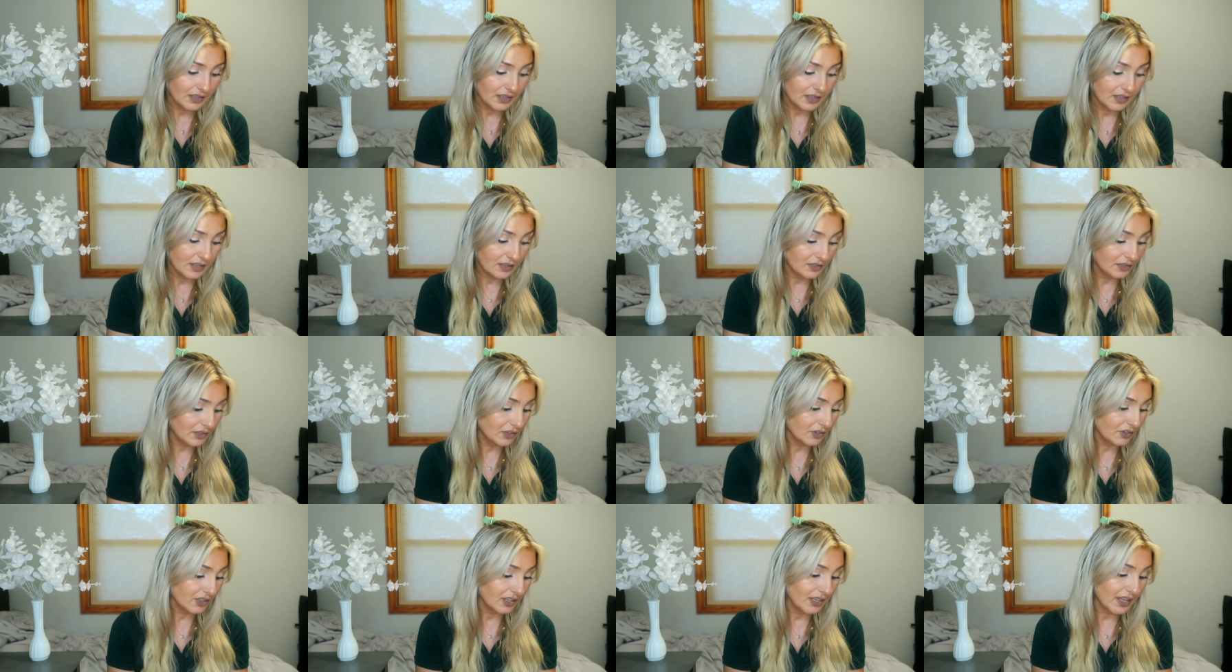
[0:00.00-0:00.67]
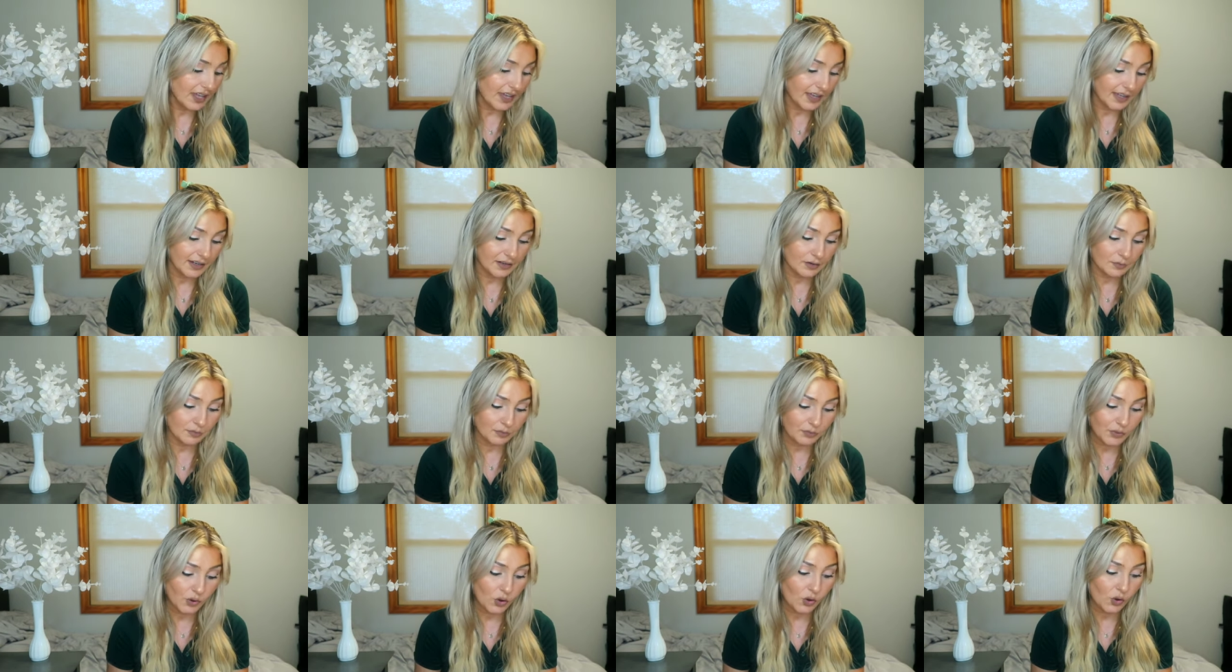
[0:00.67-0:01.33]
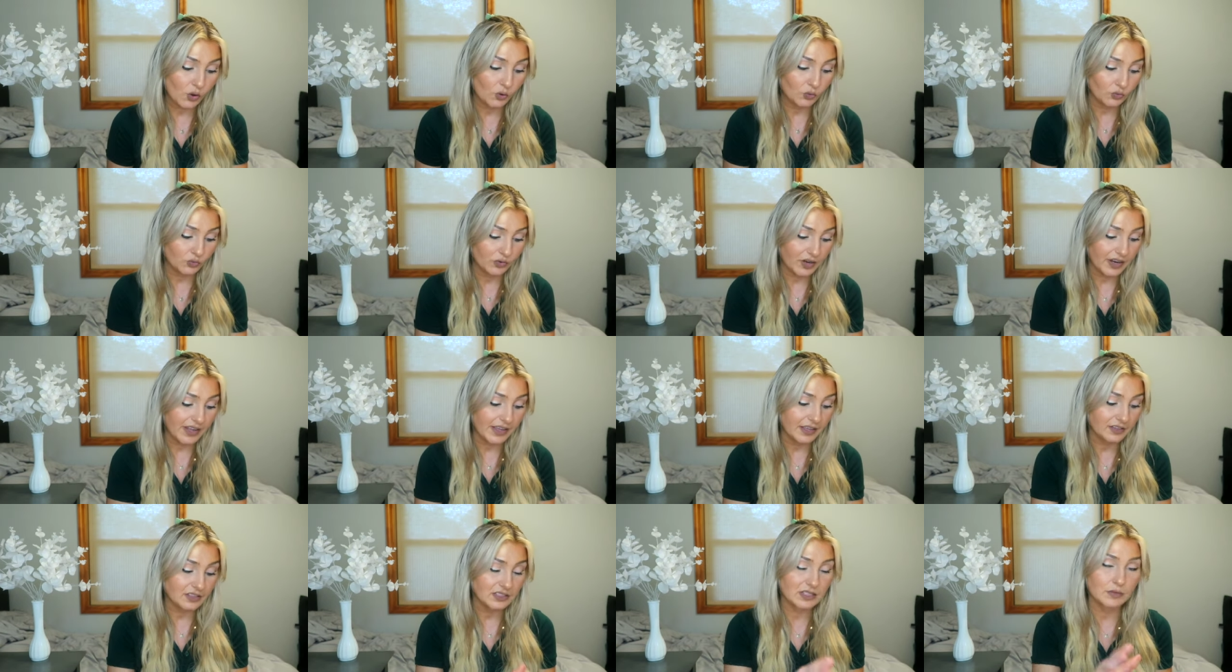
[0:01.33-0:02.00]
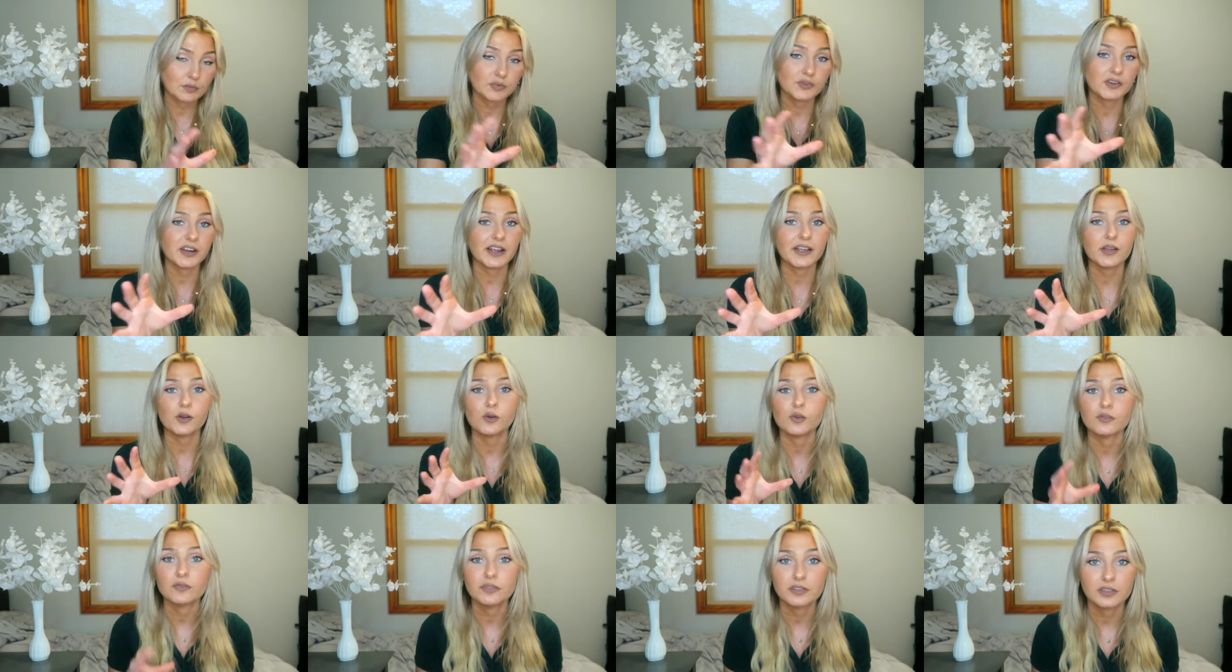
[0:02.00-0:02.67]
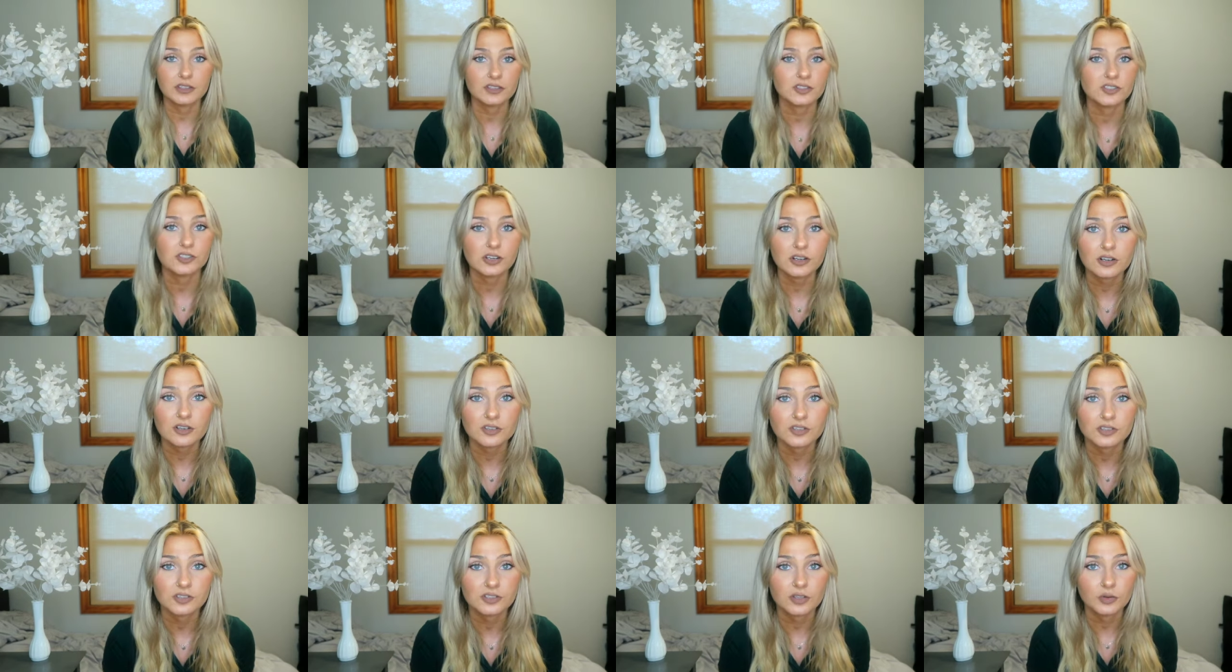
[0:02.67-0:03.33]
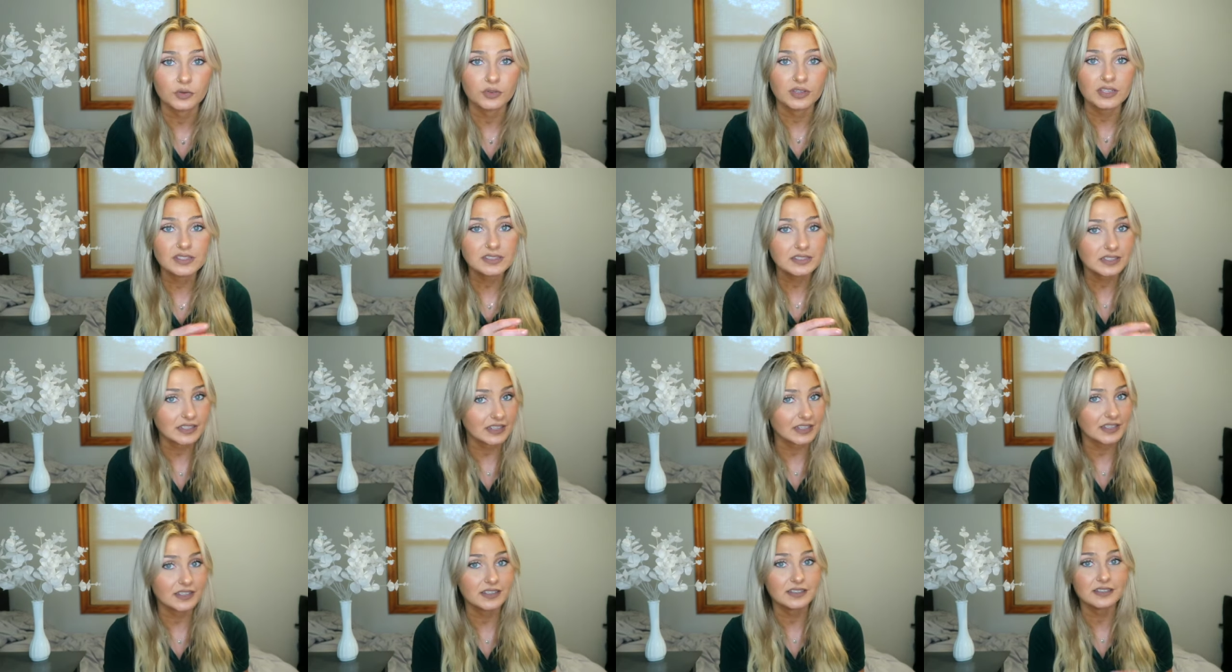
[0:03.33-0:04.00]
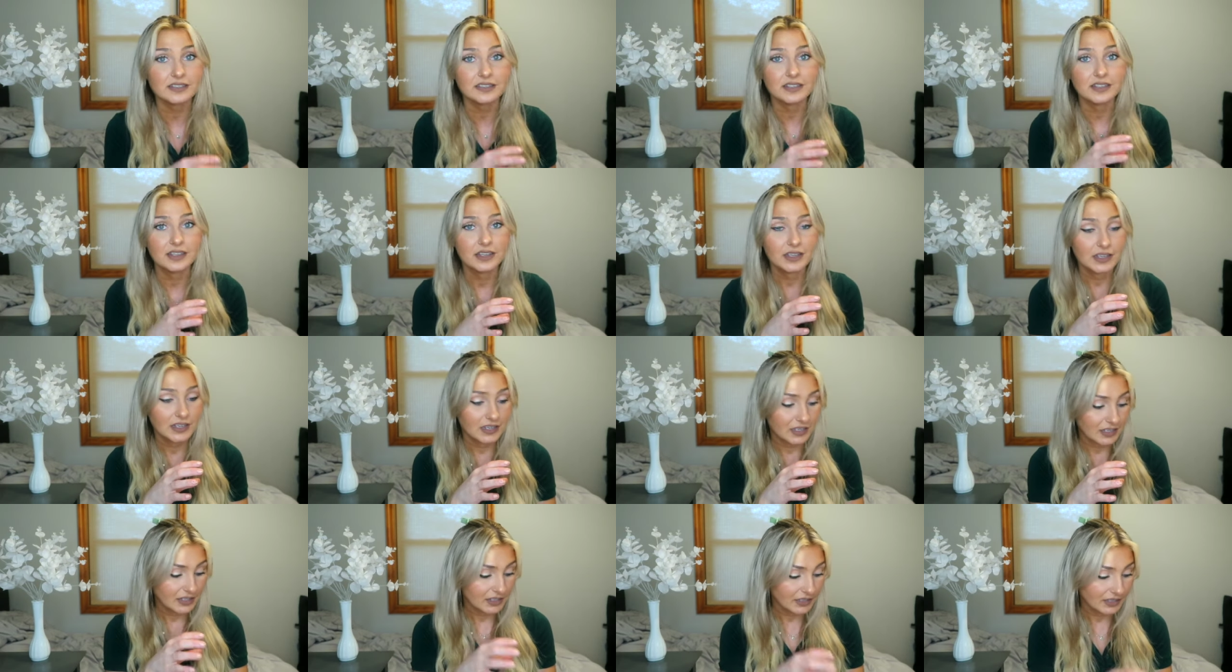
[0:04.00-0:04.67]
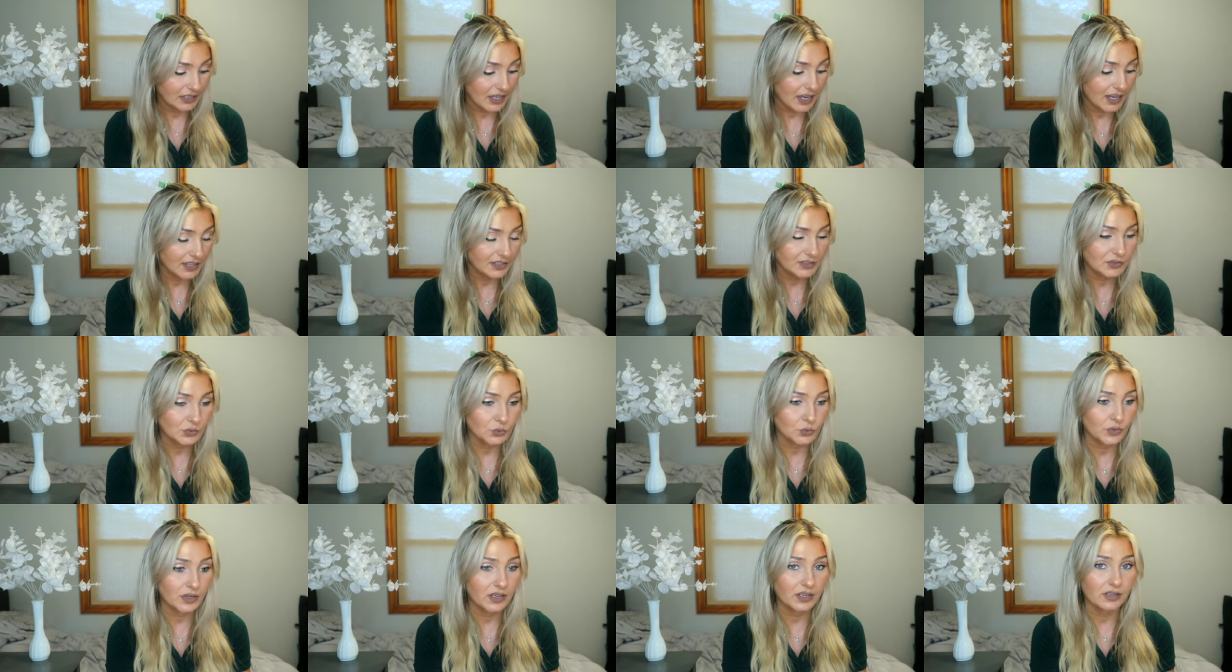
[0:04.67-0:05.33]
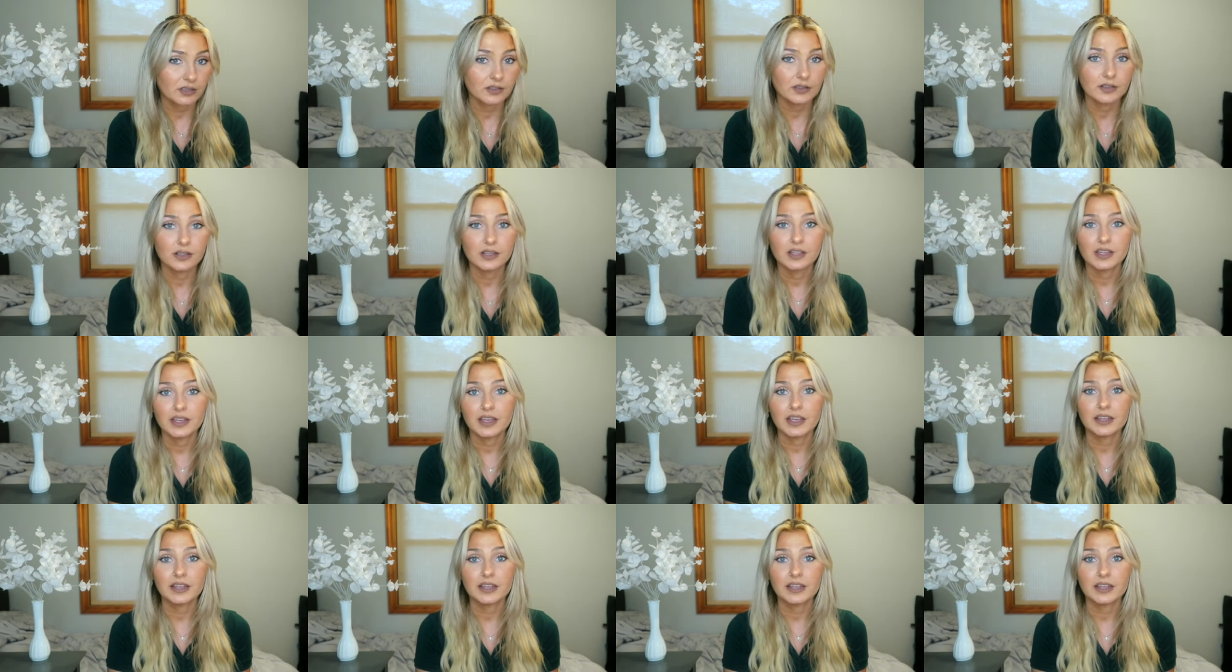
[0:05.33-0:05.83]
he literally had Paul write to pray over the church. So this is God's will.